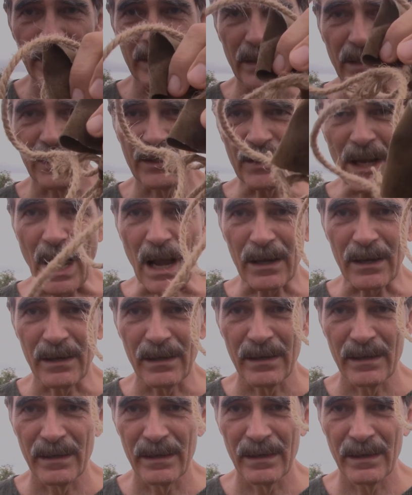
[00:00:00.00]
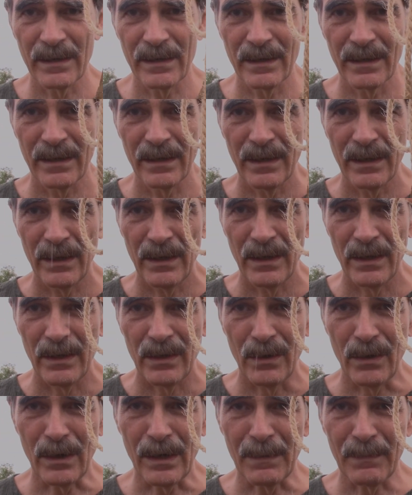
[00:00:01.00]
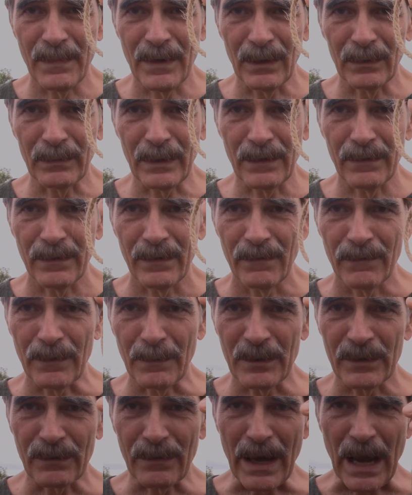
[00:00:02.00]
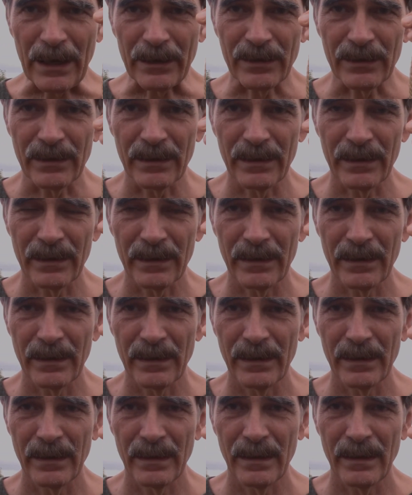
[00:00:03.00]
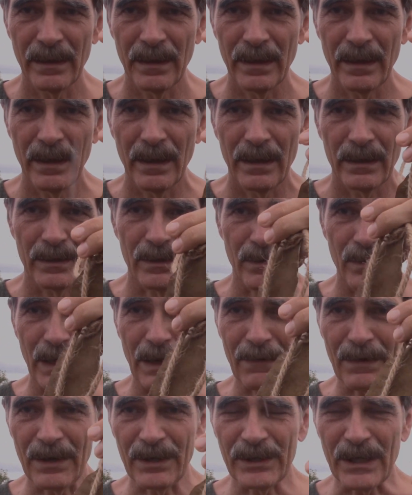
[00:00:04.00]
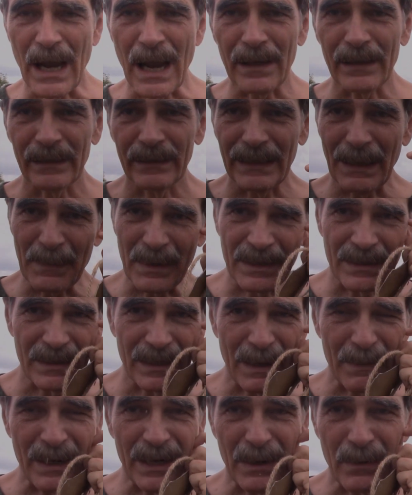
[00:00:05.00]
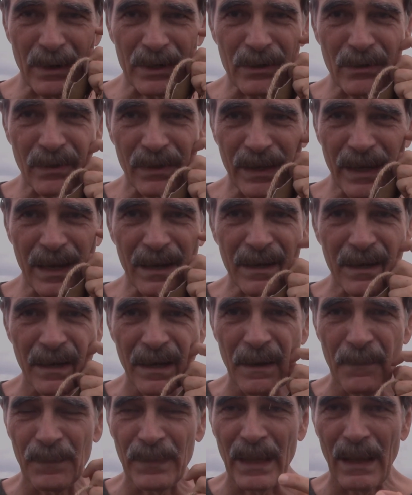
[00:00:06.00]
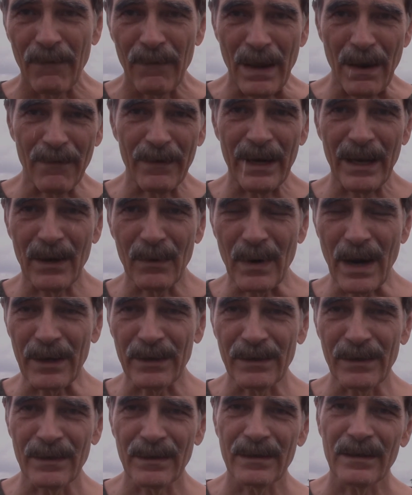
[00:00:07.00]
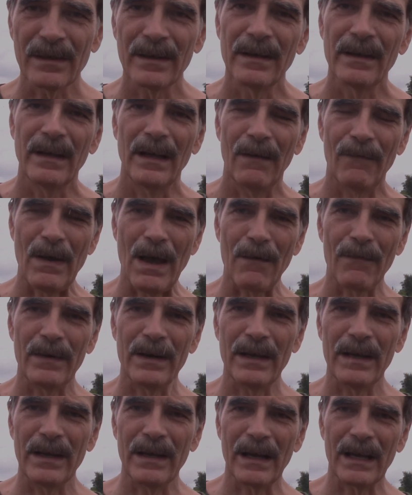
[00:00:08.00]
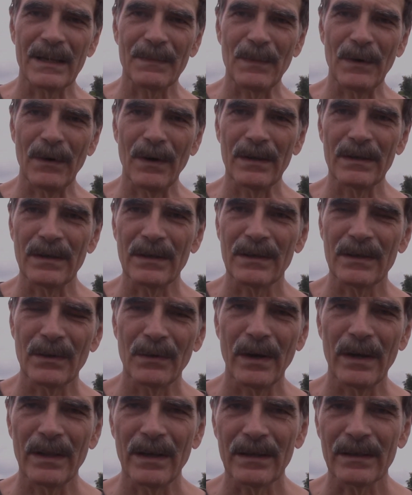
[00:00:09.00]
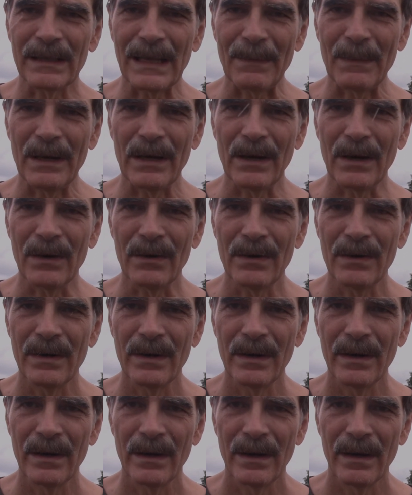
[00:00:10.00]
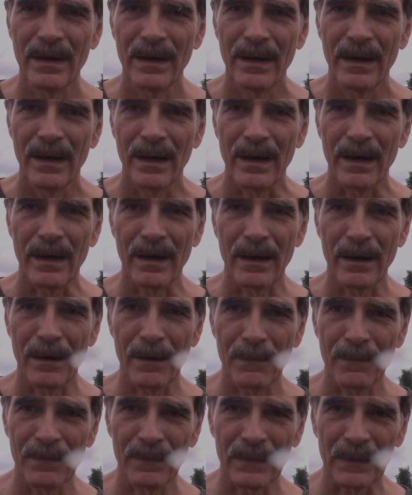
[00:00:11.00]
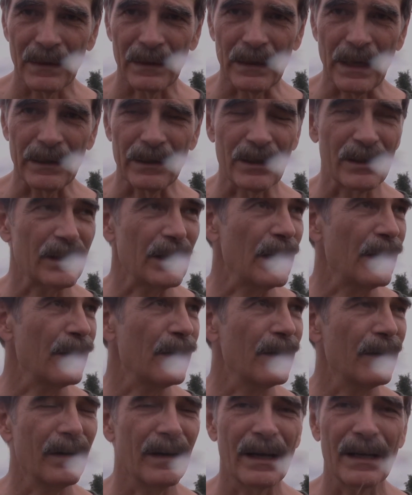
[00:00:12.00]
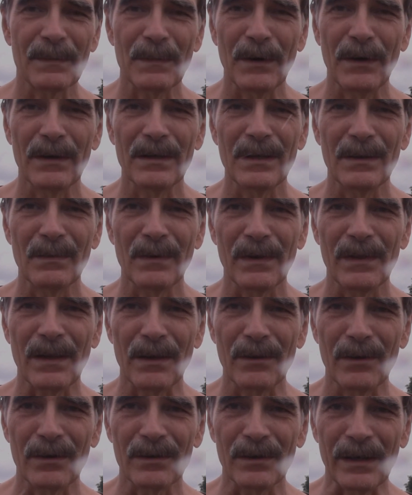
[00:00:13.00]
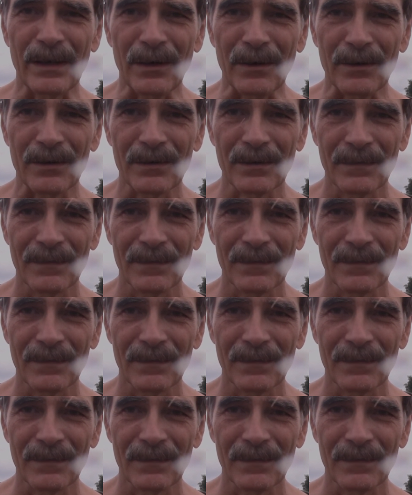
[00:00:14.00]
and a sock. You can build one from scratch. So give it a shot. Let me know what you think. If you have any questions, if you have any experiences doing this, let me know. I'd like to share experiences with other slingers.